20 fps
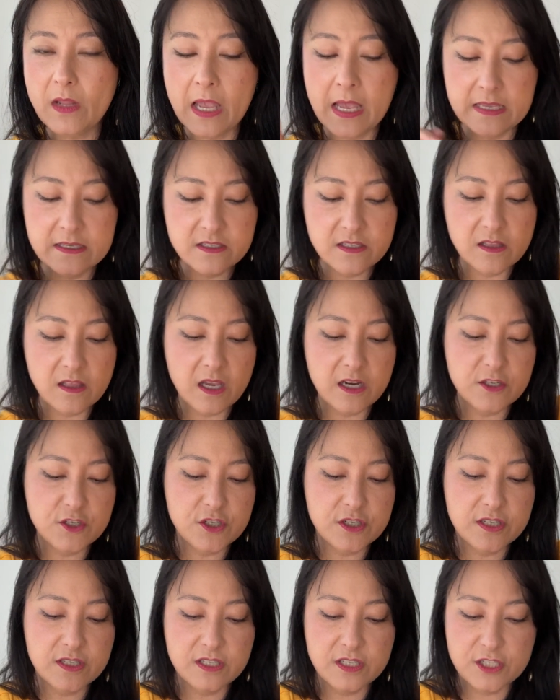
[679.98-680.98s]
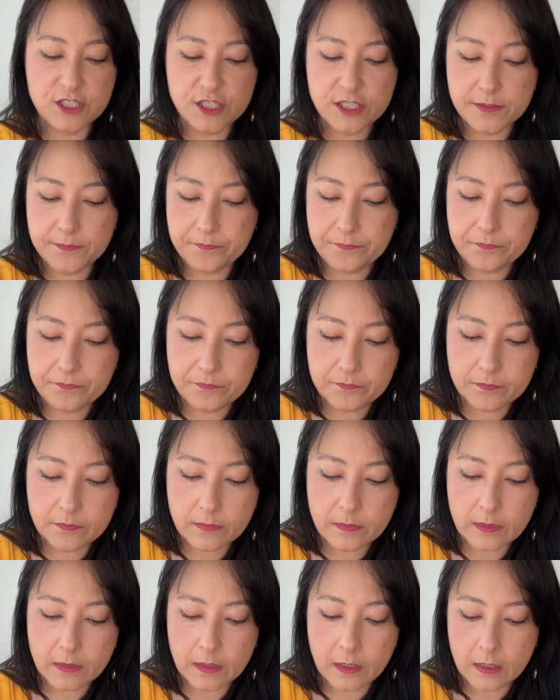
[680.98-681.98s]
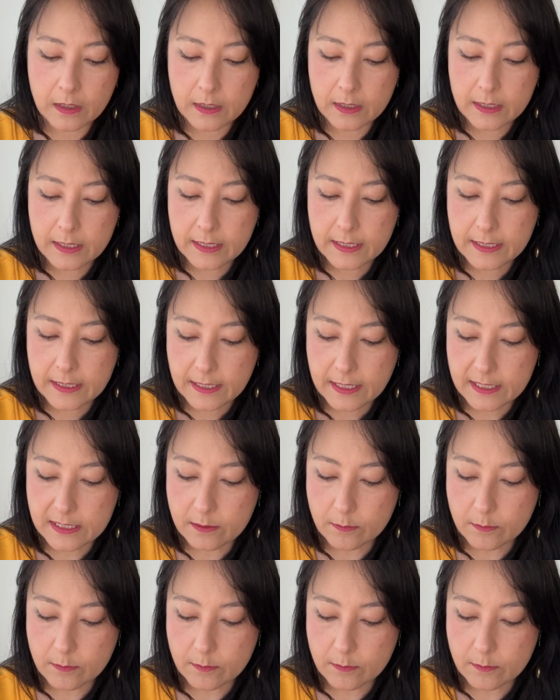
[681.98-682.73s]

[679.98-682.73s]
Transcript: as the larger edition. And